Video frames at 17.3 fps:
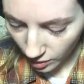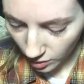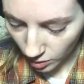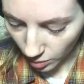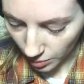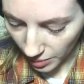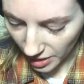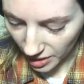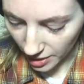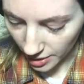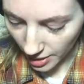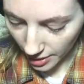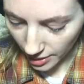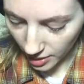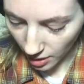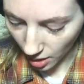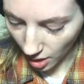So I'm just
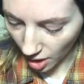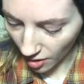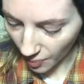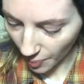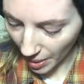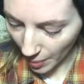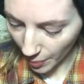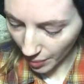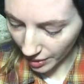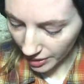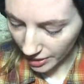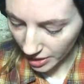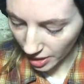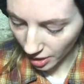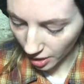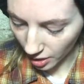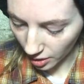dusting off my brush
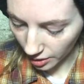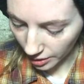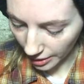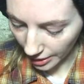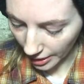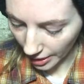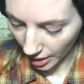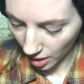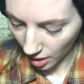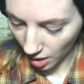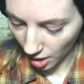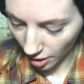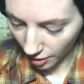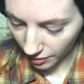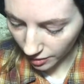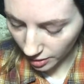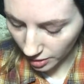here, cleaning it
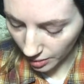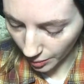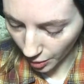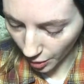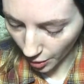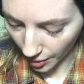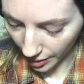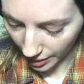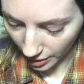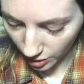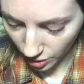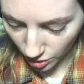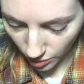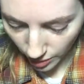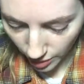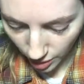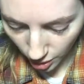off because I'm going
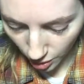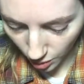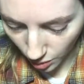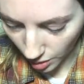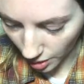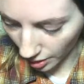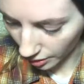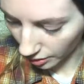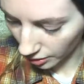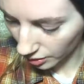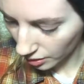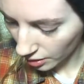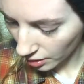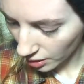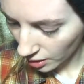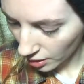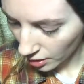into a new color.
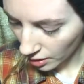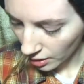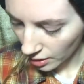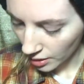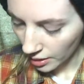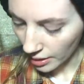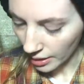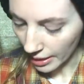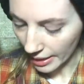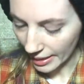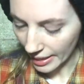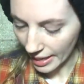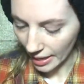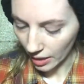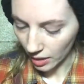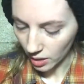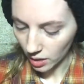And
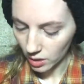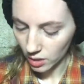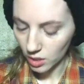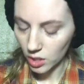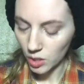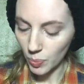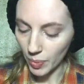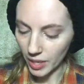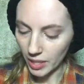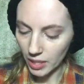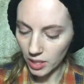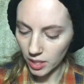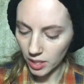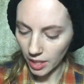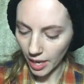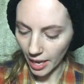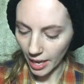again, sponge
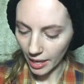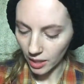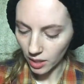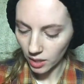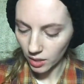side.